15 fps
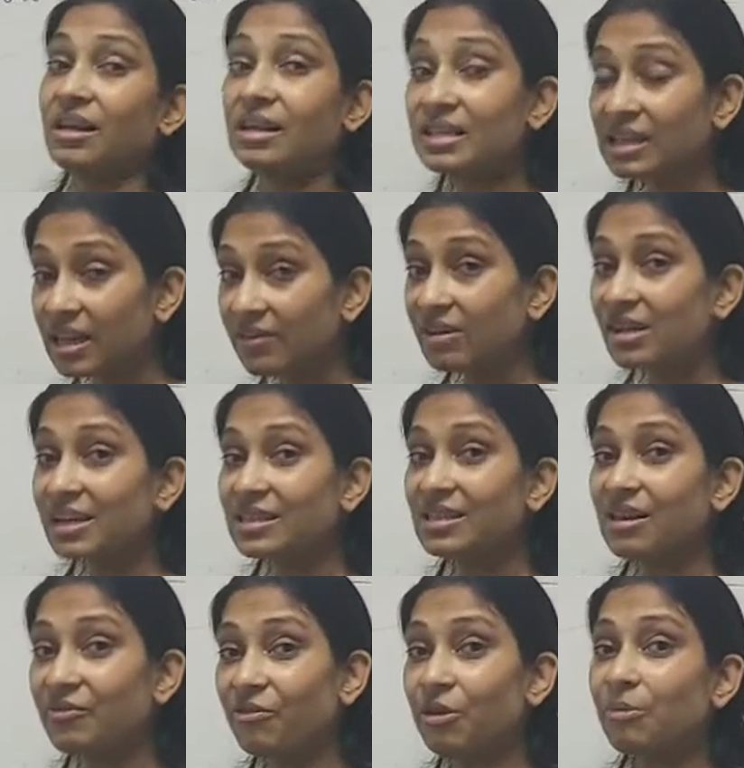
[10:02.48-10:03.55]
it is giving us
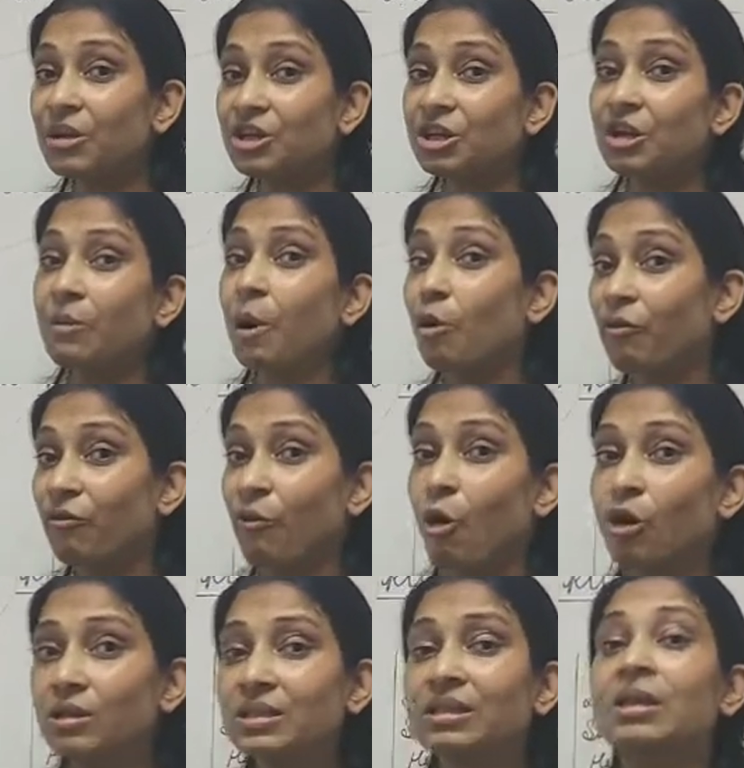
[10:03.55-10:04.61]
information about
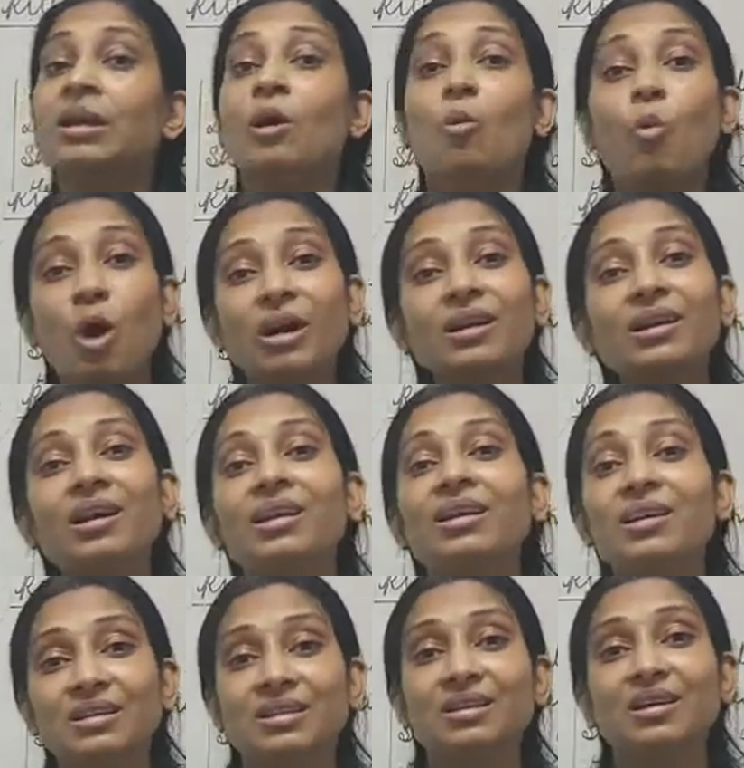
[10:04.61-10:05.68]
fox. What color
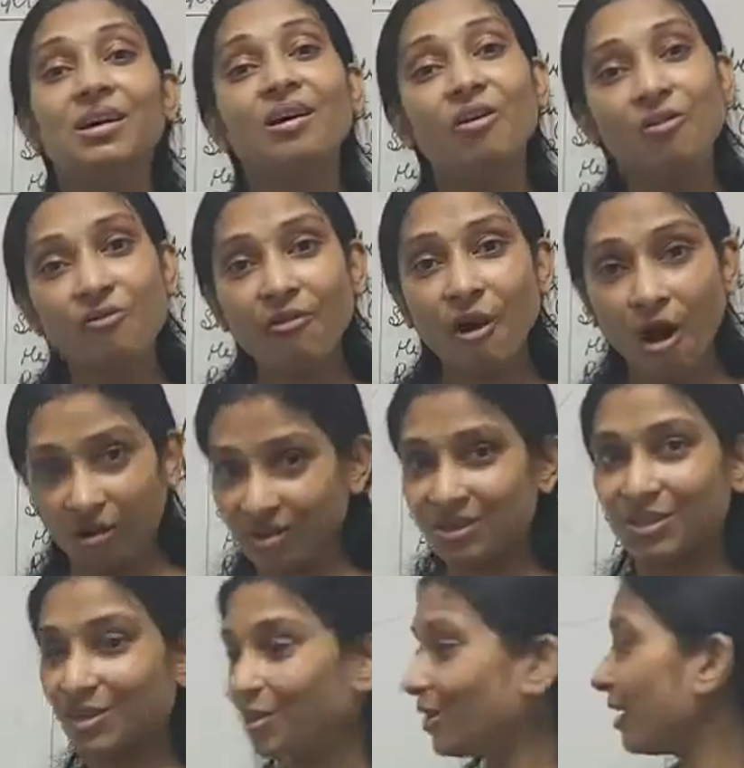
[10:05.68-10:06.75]
is the
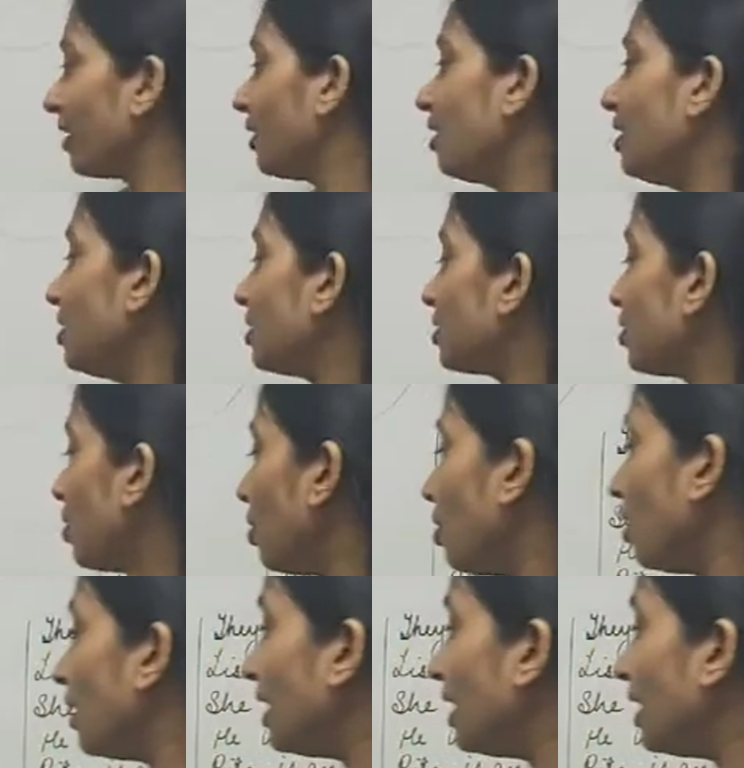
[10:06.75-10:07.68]
fox? Okay, so